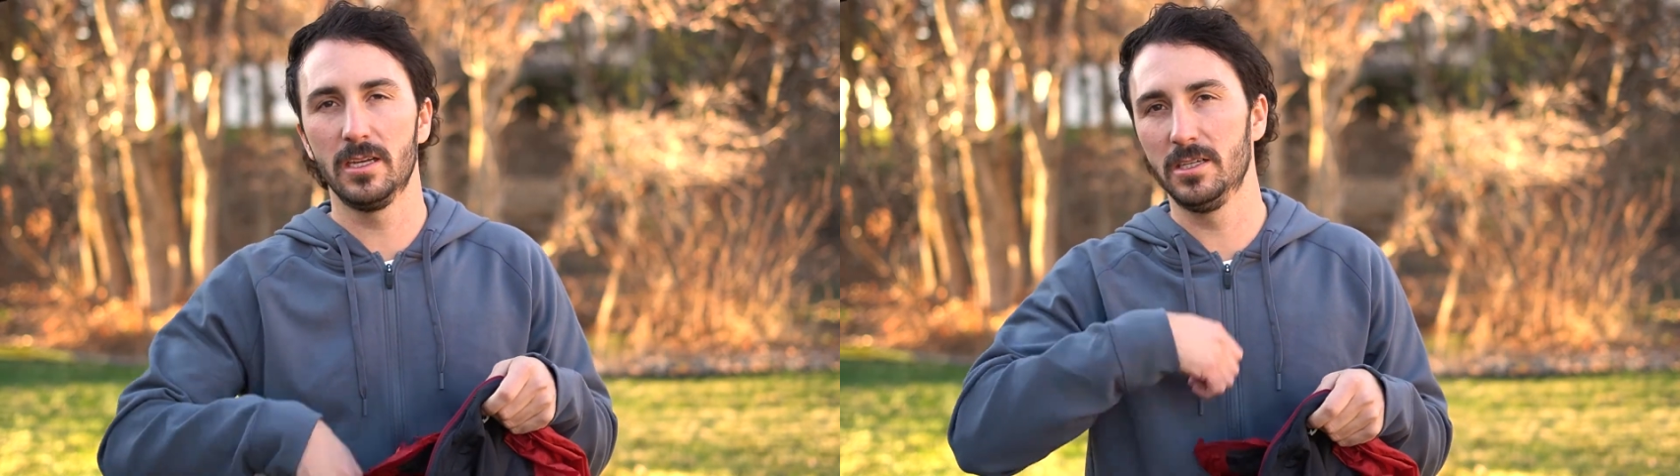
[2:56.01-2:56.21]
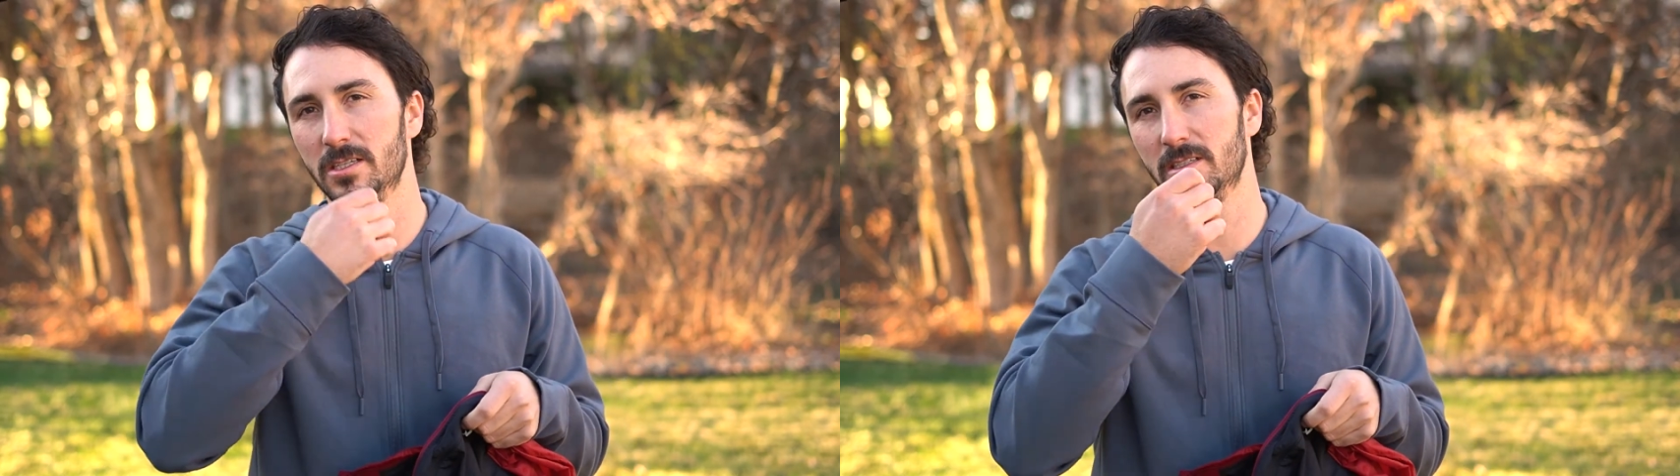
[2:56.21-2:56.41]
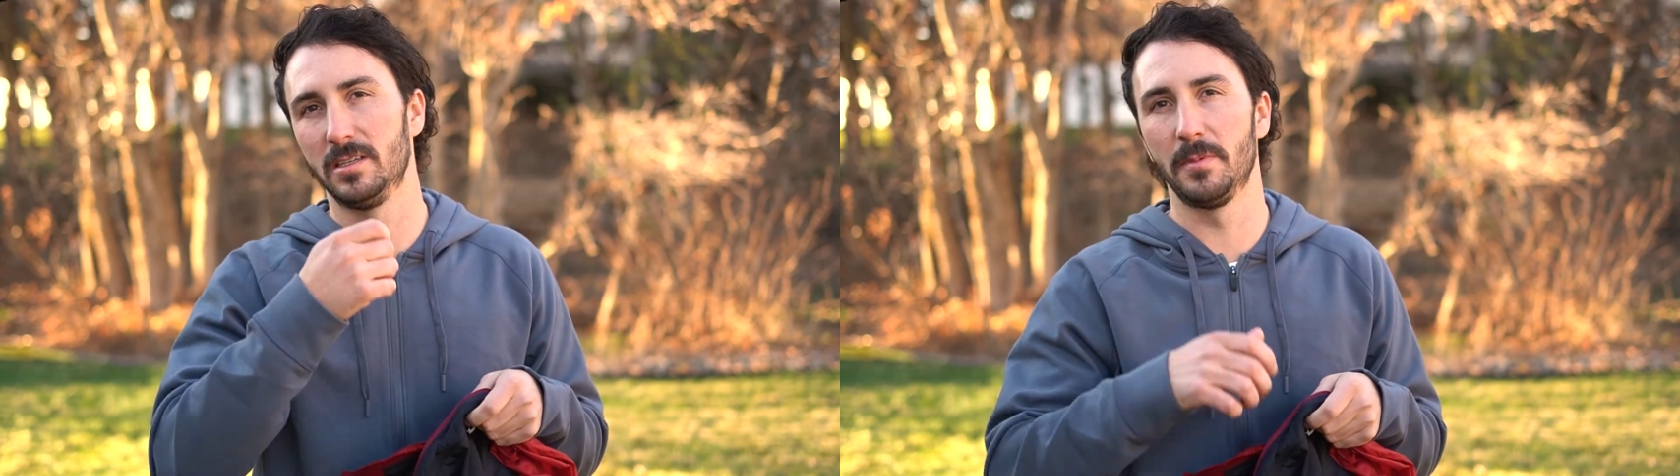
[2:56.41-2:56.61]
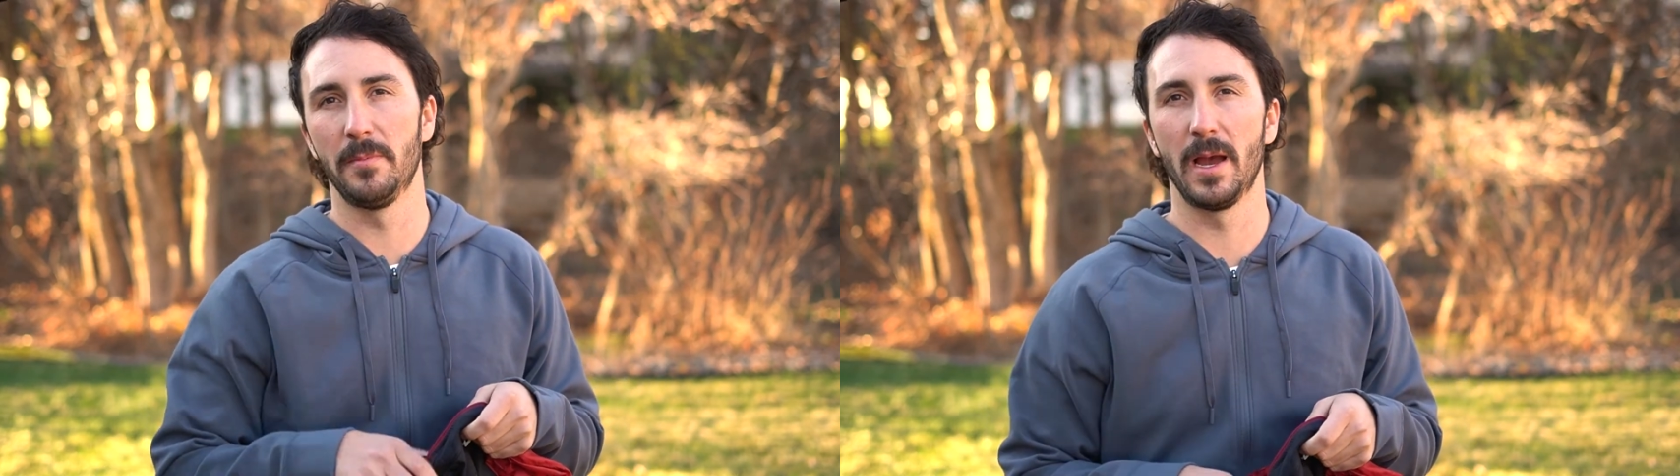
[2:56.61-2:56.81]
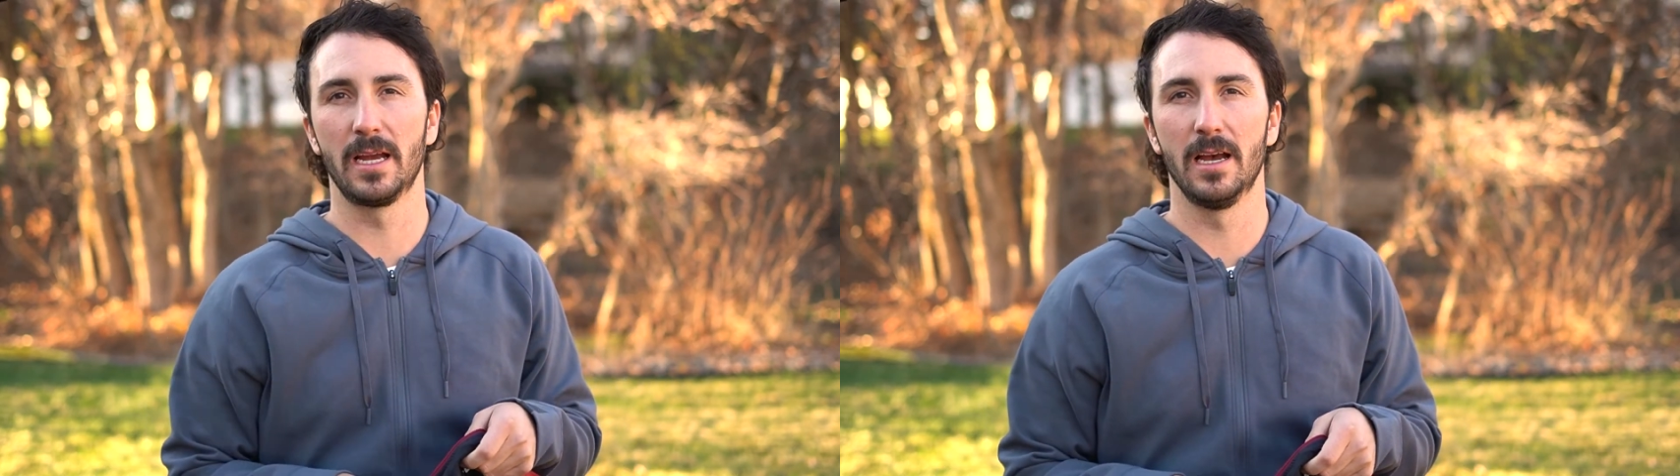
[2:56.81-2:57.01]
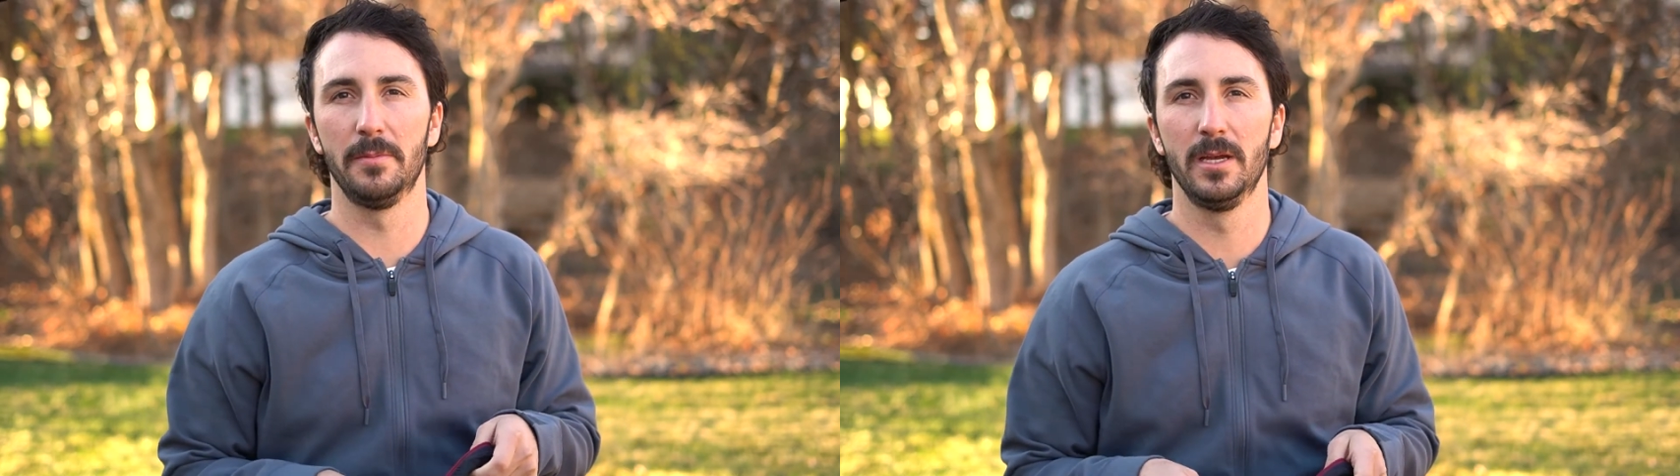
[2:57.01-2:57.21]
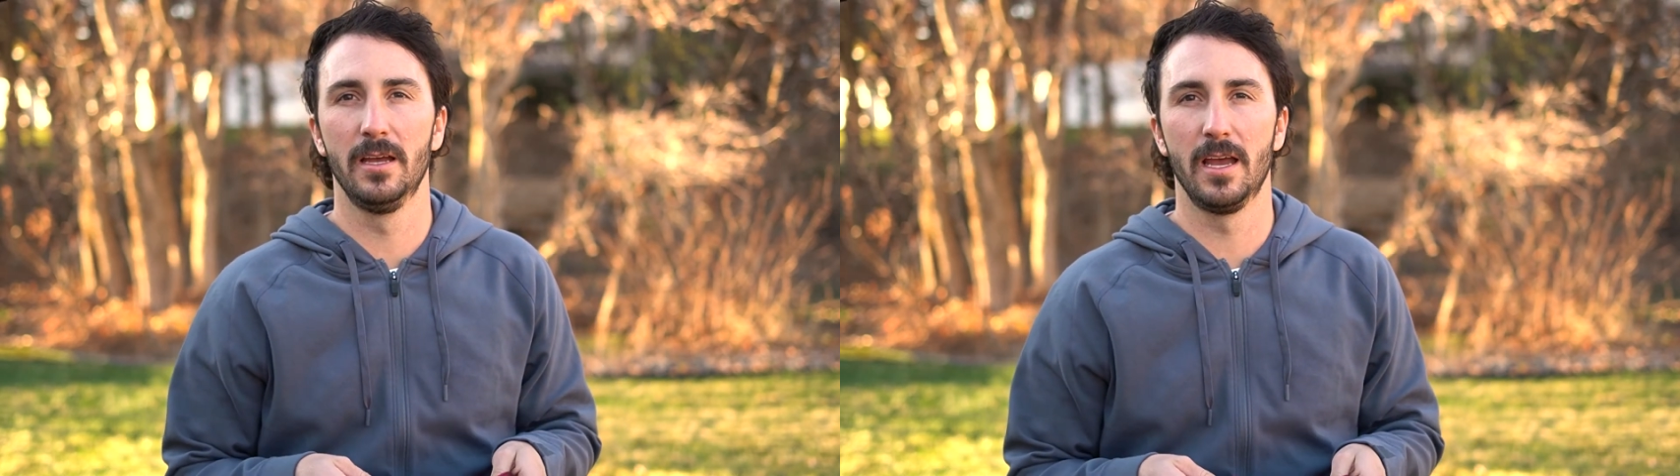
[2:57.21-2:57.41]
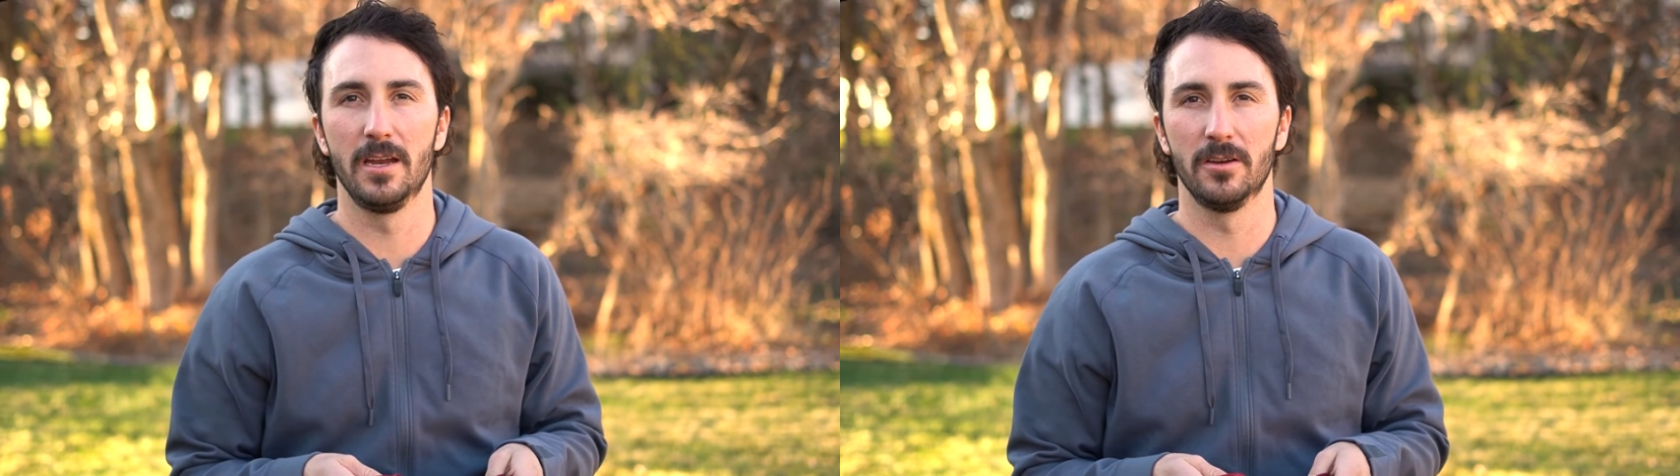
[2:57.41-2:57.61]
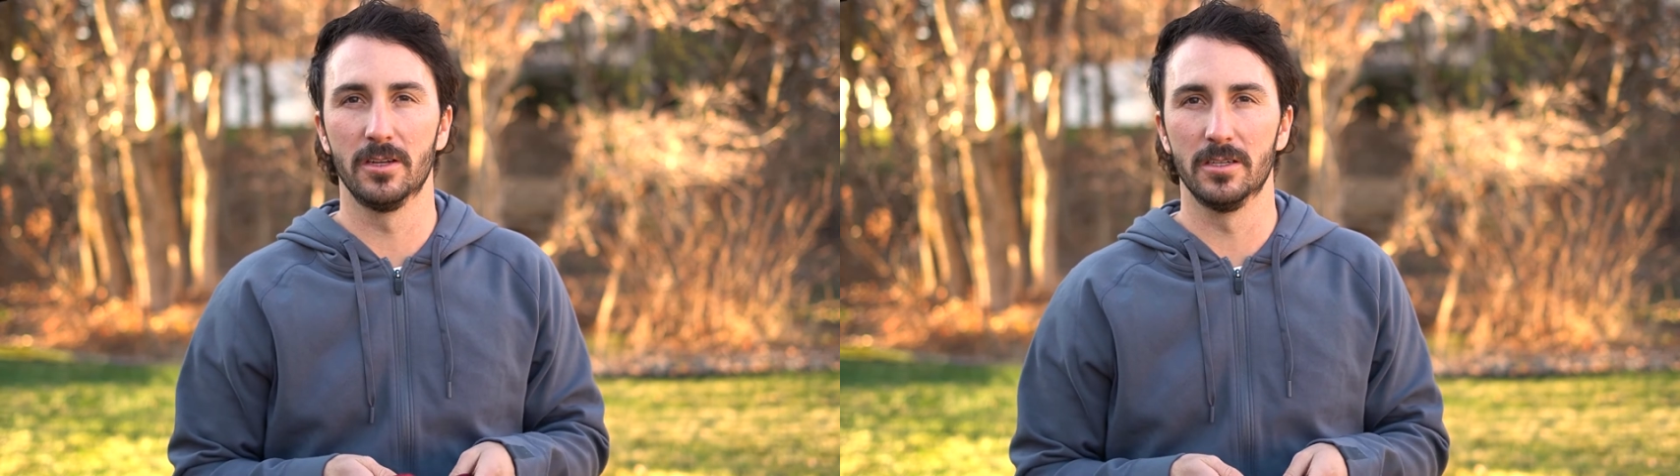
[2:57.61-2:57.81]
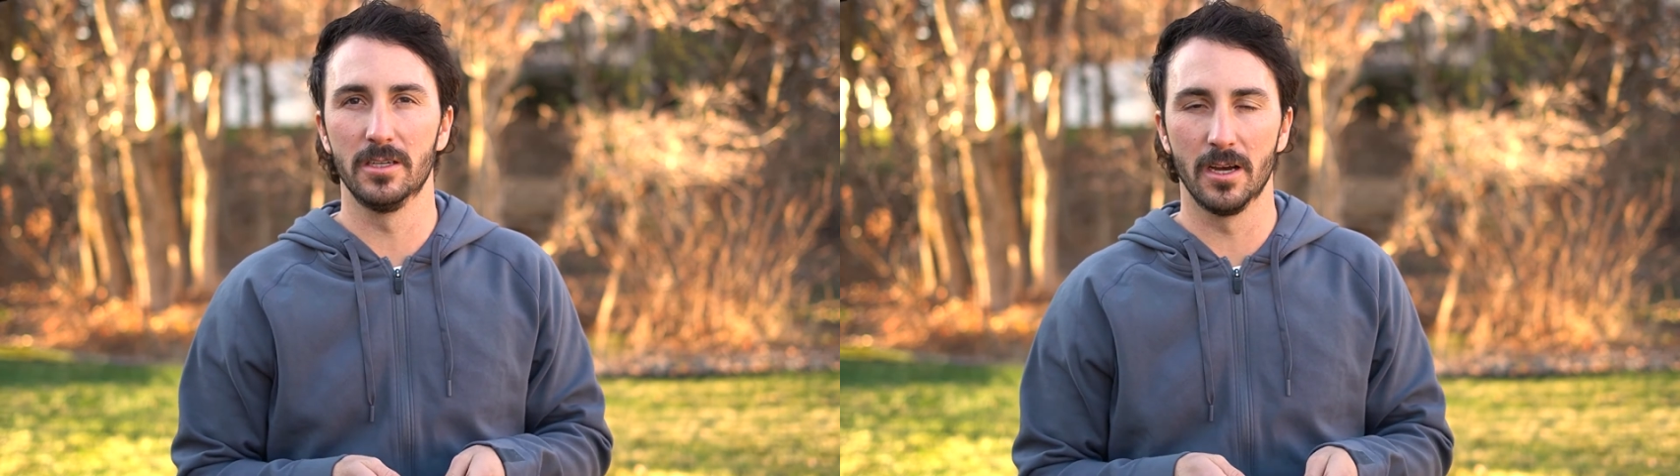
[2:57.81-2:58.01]
you just zip it back up and you're
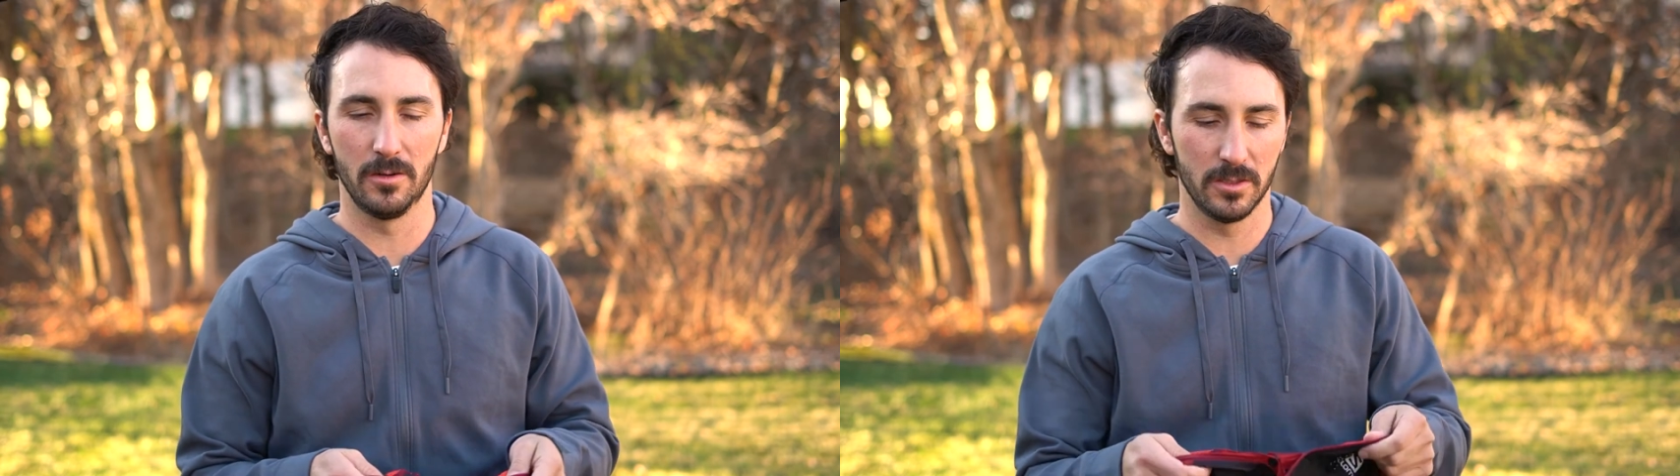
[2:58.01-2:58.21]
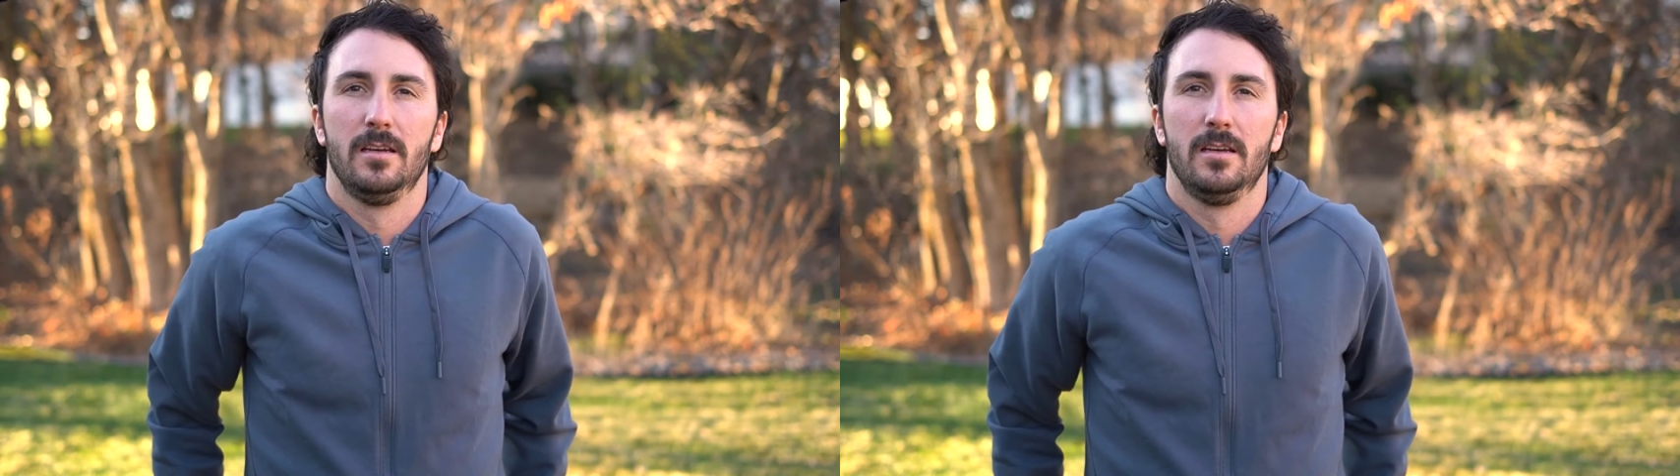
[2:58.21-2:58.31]
good to go.